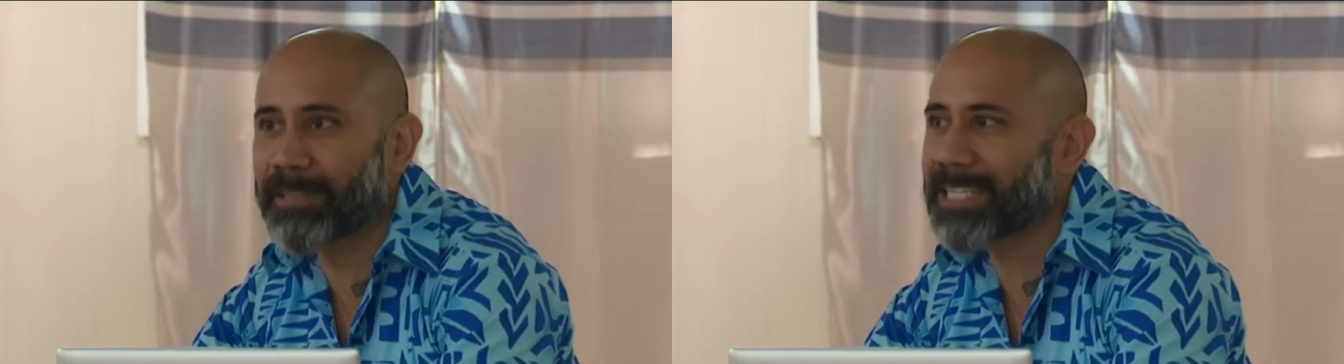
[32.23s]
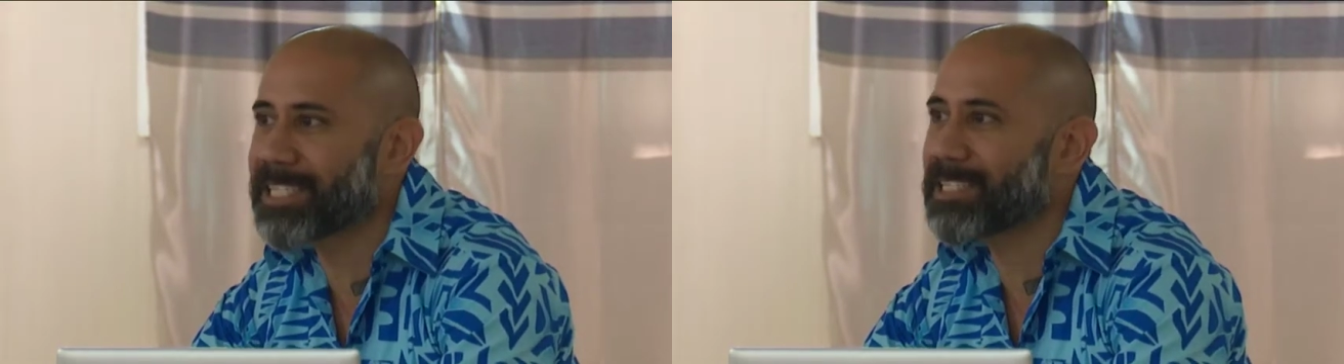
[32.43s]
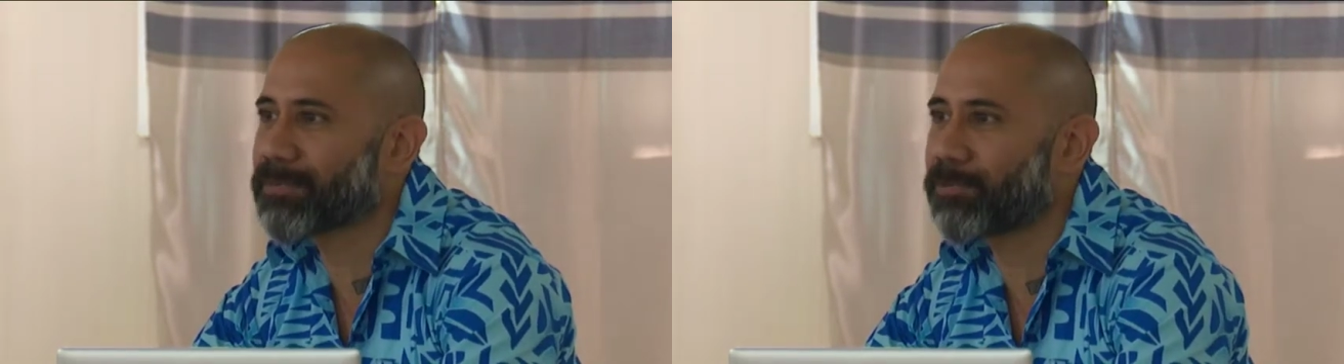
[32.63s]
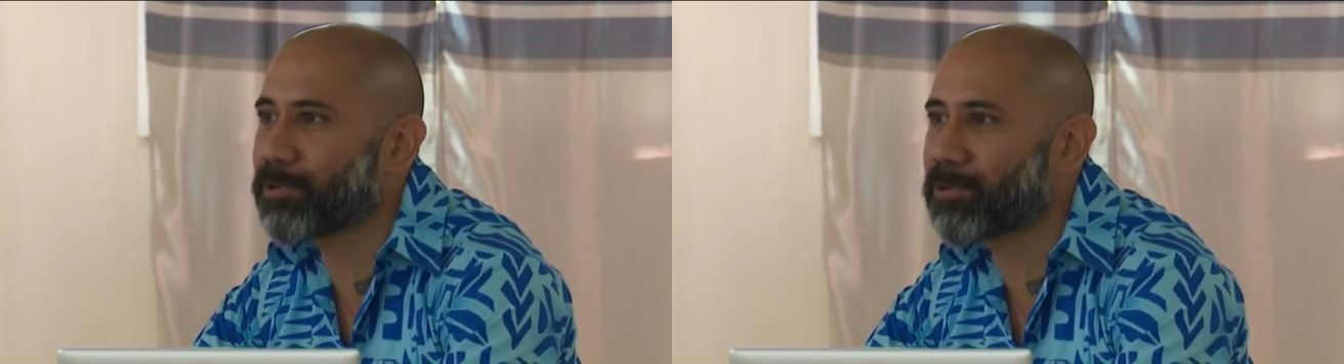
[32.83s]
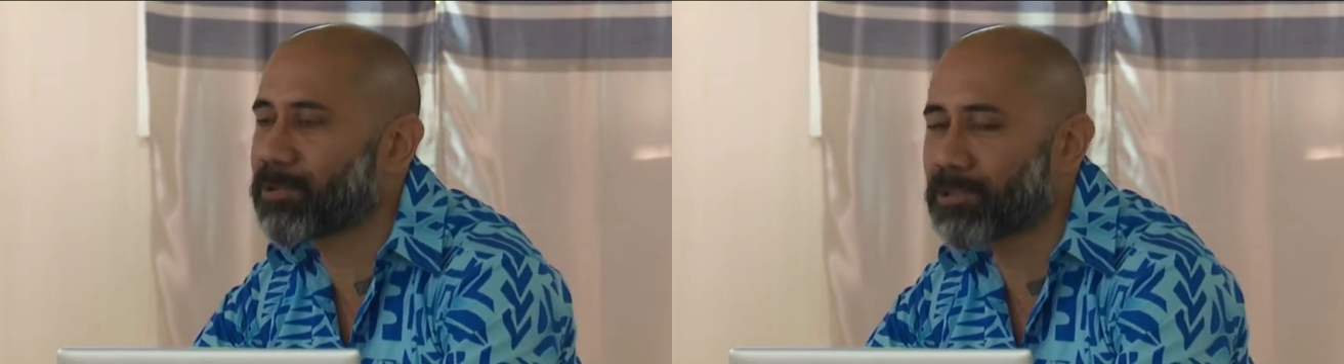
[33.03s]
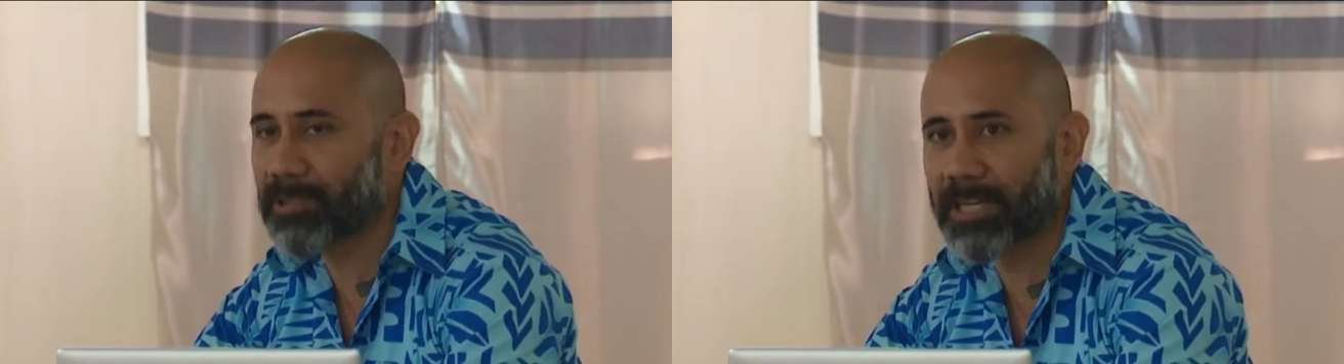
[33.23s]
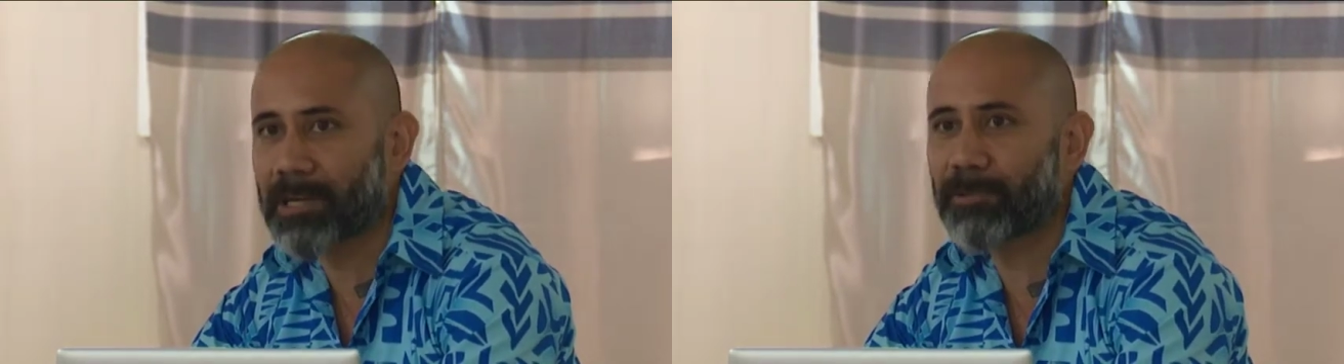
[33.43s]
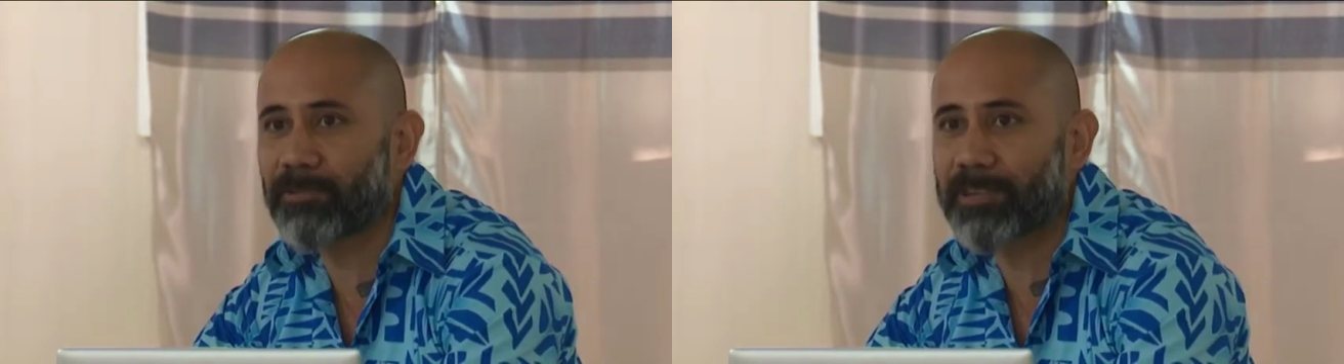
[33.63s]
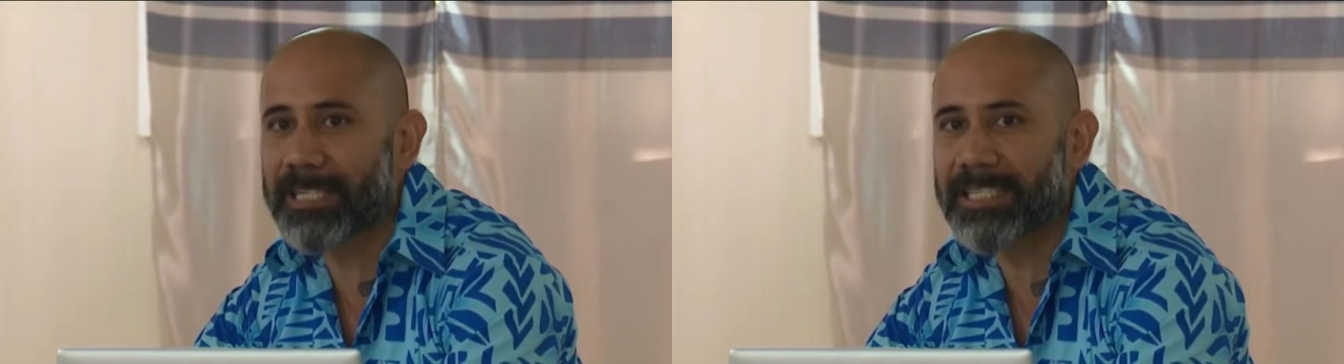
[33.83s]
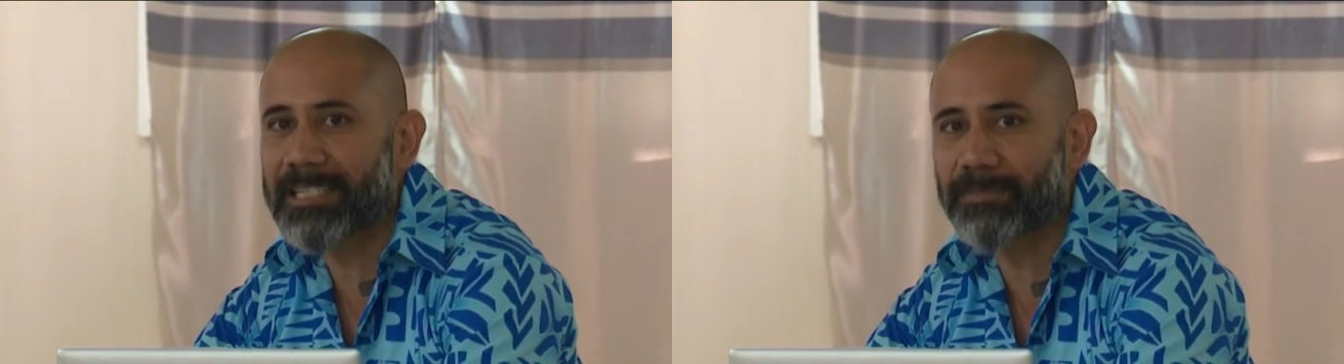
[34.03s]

and this is for a couple of reasons.